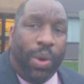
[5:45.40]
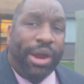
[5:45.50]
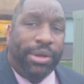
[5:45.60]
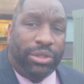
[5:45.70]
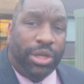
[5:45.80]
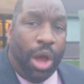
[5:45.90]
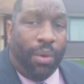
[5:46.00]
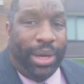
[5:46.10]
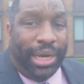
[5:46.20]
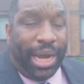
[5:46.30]
where it's
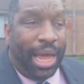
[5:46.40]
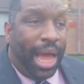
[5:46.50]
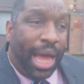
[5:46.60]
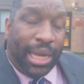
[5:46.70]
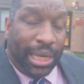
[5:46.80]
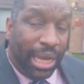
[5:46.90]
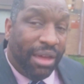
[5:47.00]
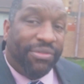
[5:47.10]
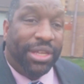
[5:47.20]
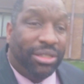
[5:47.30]
going, and I, I
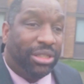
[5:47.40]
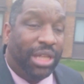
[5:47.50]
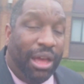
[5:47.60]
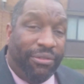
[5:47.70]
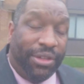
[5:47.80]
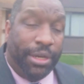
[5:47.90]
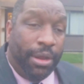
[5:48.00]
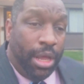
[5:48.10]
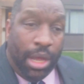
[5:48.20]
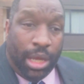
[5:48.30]
love this stuff. And
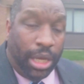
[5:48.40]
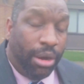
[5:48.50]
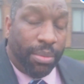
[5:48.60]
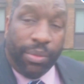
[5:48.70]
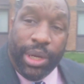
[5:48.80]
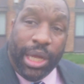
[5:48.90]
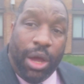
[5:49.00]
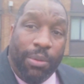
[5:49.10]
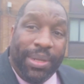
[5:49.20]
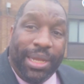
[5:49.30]
you know, I'm really
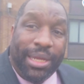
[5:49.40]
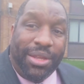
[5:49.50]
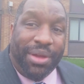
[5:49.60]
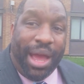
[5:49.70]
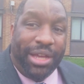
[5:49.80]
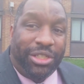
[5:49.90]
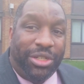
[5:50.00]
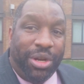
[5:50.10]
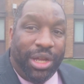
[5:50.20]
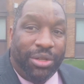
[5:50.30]
hoping that you
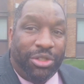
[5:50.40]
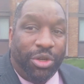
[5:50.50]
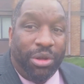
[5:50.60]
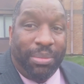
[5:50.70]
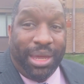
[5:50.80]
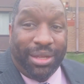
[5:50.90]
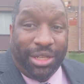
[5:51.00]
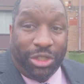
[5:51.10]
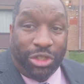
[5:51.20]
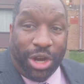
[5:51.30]
guys, you know, join me
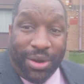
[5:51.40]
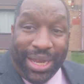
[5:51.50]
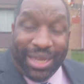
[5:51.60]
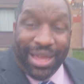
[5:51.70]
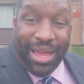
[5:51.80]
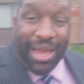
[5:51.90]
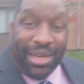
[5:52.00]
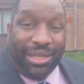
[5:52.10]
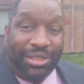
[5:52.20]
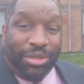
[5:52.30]
on this journey,
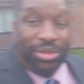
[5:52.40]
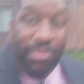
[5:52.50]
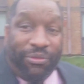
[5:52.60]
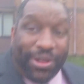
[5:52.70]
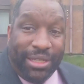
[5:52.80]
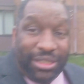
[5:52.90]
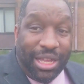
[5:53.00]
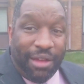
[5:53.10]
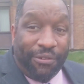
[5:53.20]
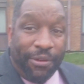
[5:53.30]
and let's do some fun
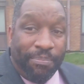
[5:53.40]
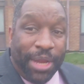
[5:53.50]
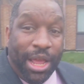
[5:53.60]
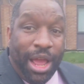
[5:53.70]
stuff.